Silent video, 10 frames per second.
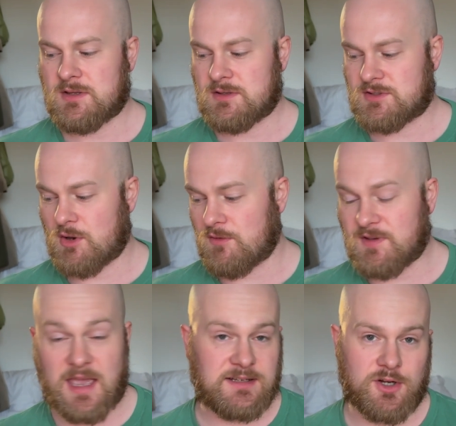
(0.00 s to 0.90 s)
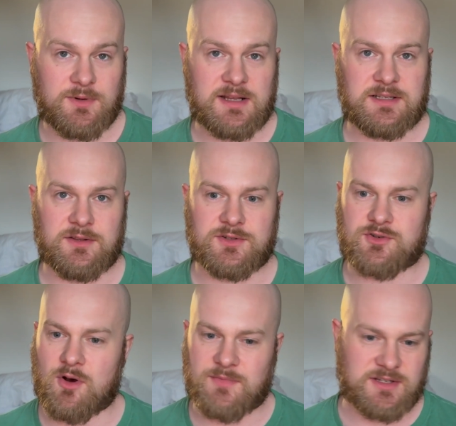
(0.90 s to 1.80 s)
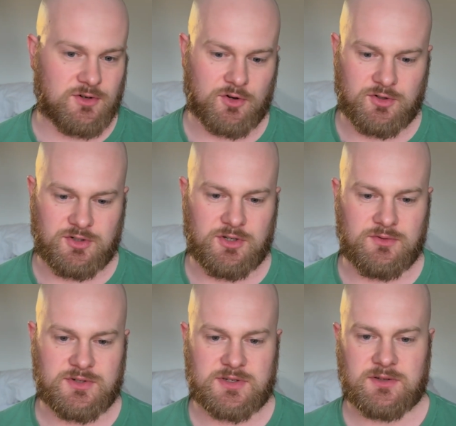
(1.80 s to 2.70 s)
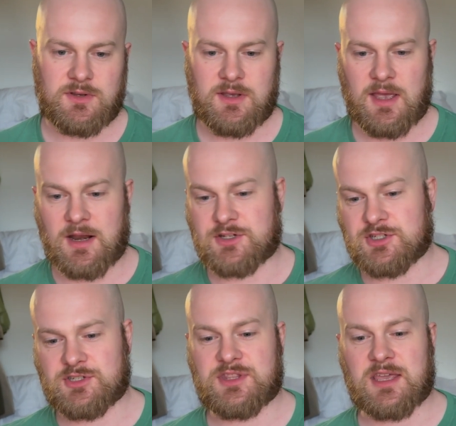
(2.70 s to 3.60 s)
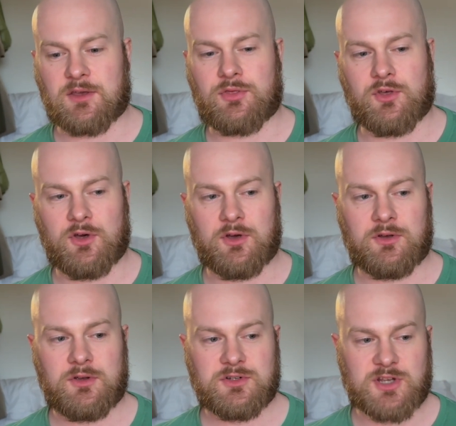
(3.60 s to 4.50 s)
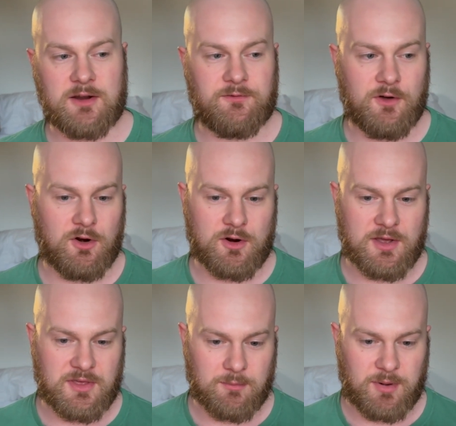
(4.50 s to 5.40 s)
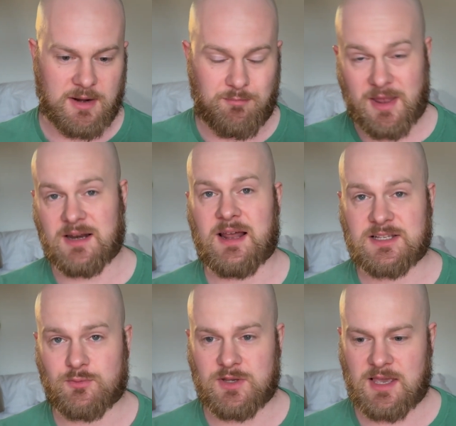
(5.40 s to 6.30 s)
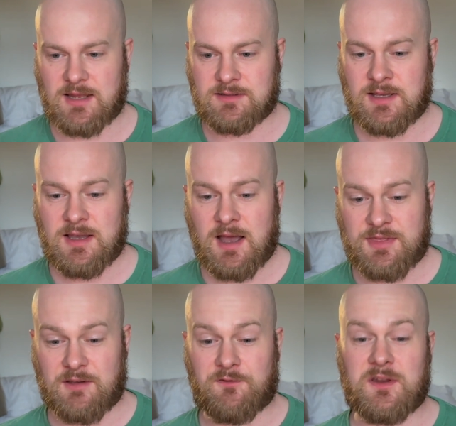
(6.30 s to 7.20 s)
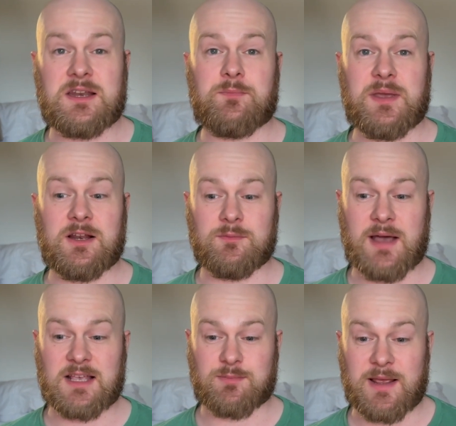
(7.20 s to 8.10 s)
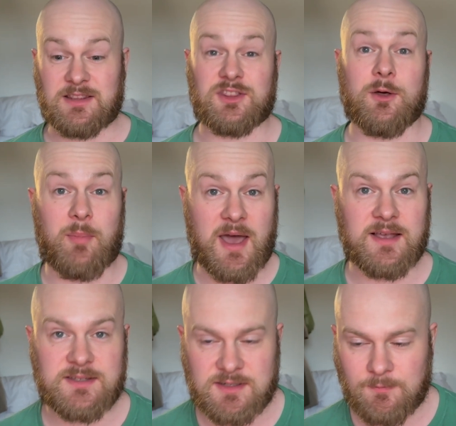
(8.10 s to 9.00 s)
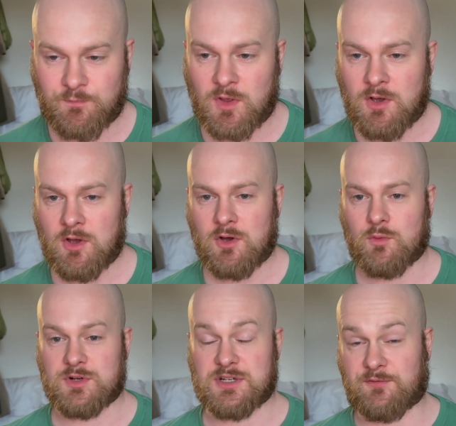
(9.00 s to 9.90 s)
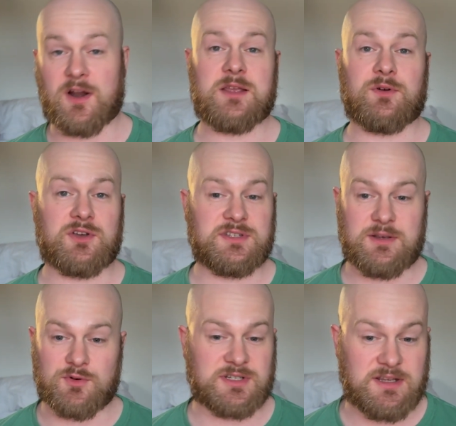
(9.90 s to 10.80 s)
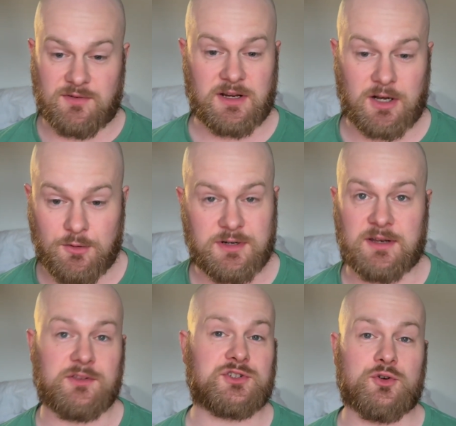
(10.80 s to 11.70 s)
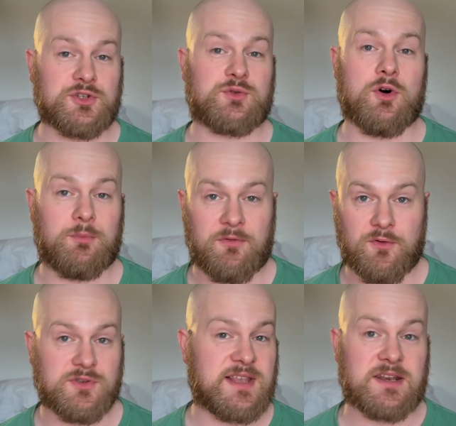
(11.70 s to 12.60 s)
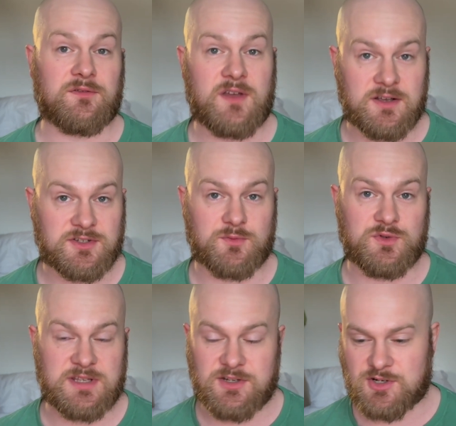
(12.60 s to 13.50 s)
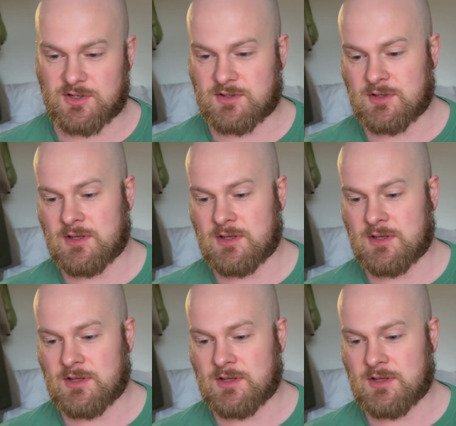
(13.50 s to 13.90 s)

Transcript: So if you're getting dominated at the scrum, that's not good news. And I just think that Tide Furlong, I think, played better last weekend. I think Finlay Bealham has played the best, which is funny because he wasn't even included in the tour squad before Xander Fagerson was injured.